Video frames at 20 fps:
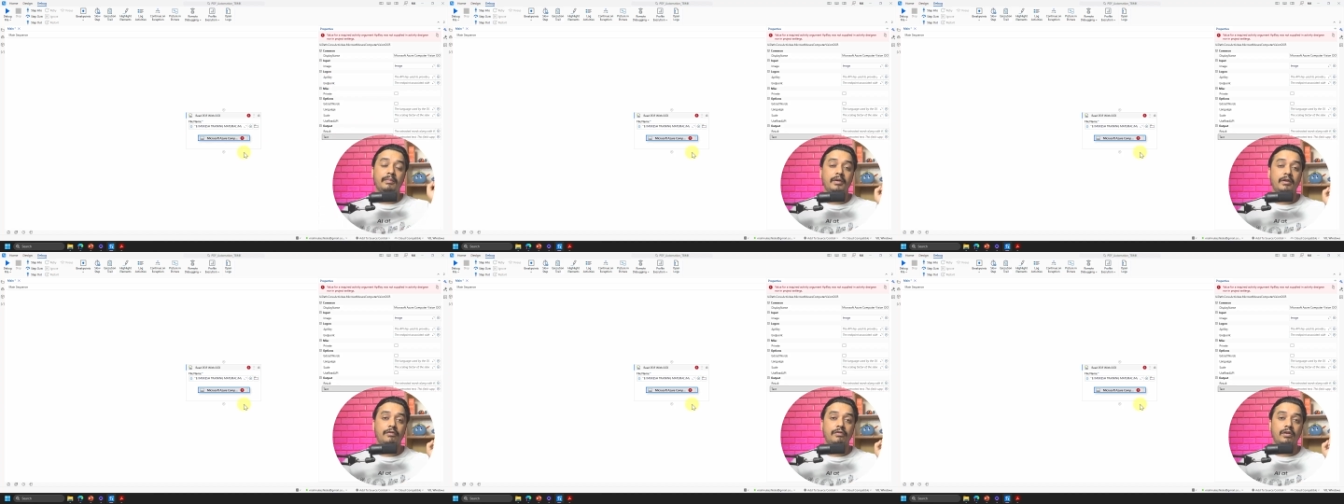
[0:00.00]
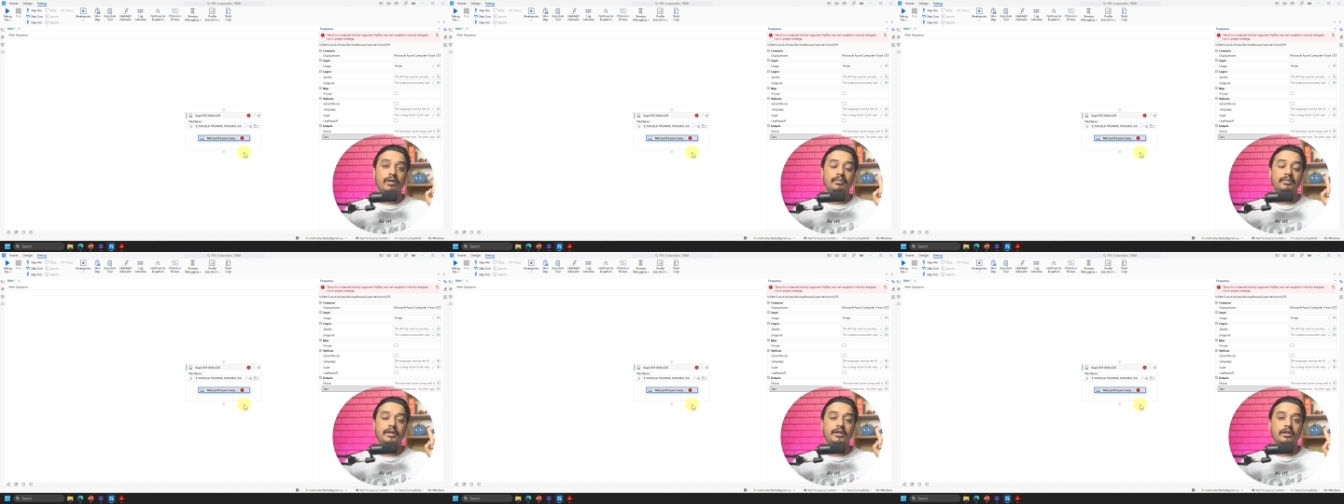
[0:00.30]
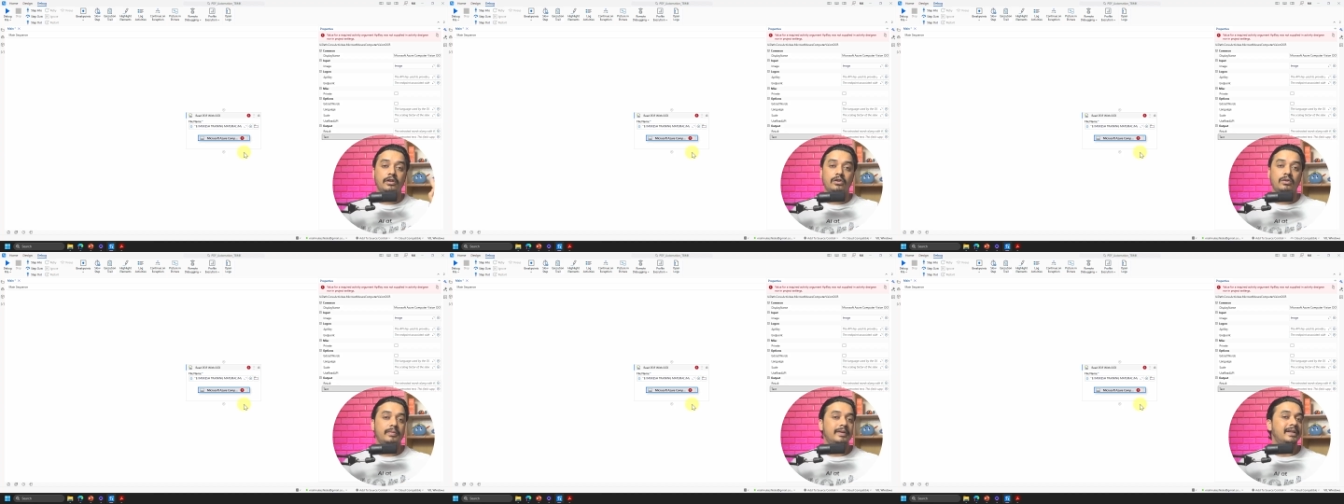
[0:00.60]
from the
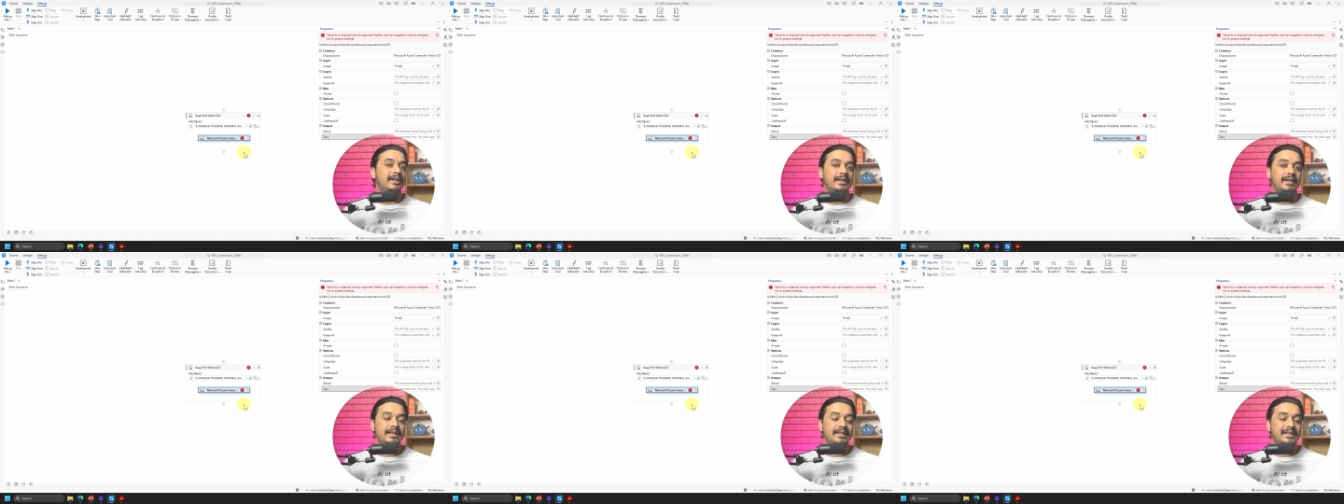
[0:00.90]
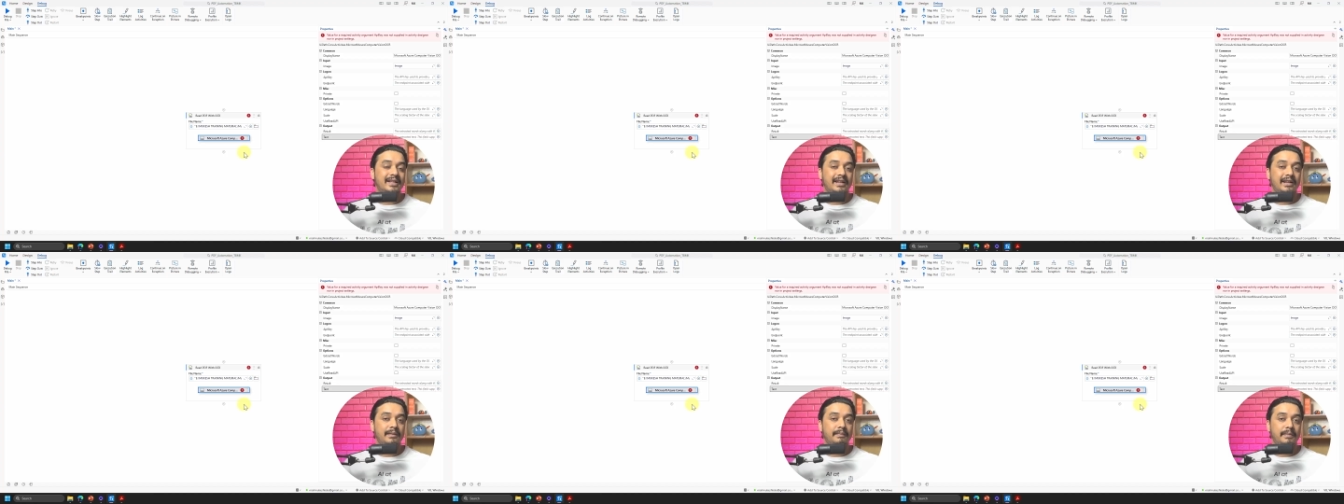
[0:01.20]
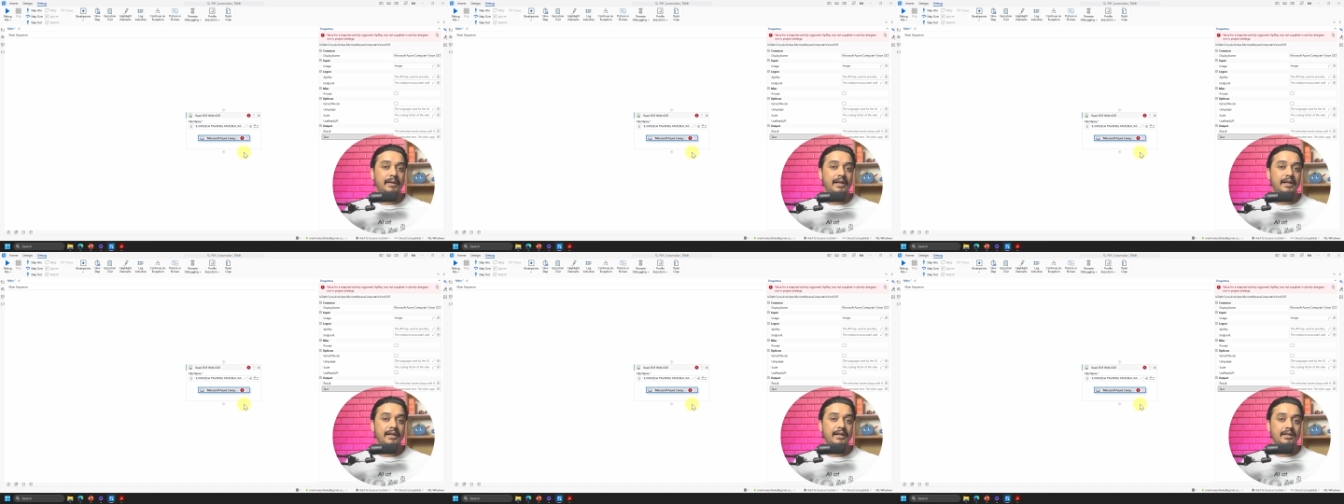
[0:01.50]
document understanding
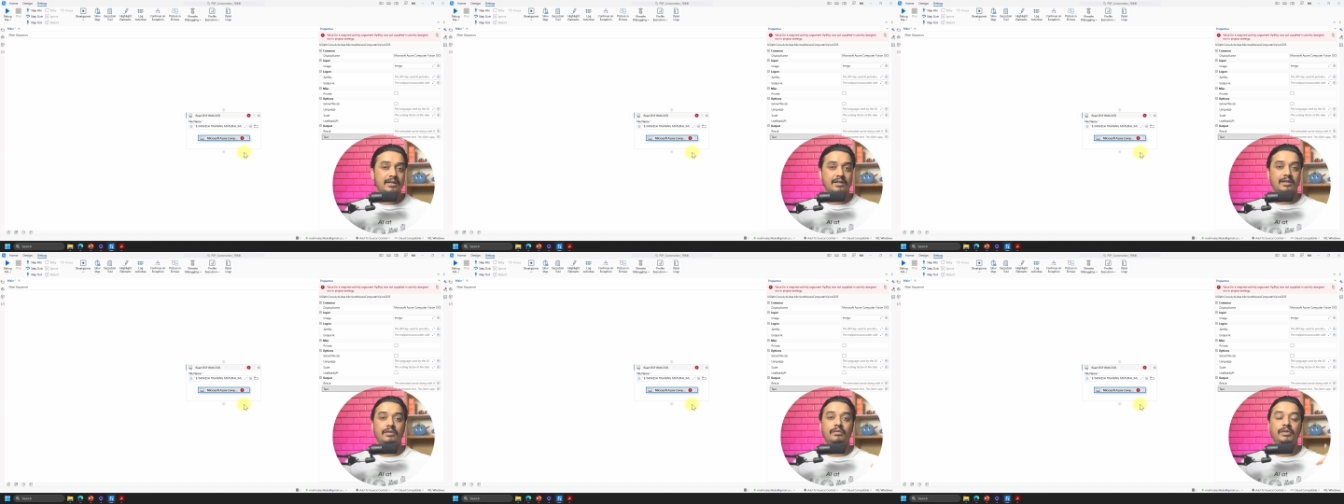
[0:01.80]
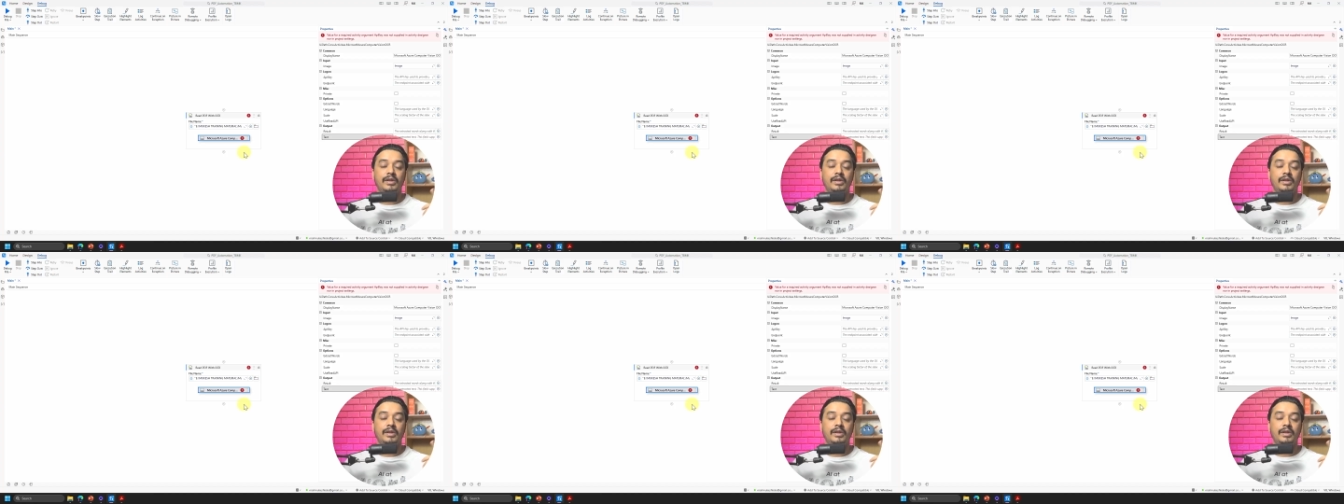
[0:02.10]
playlist,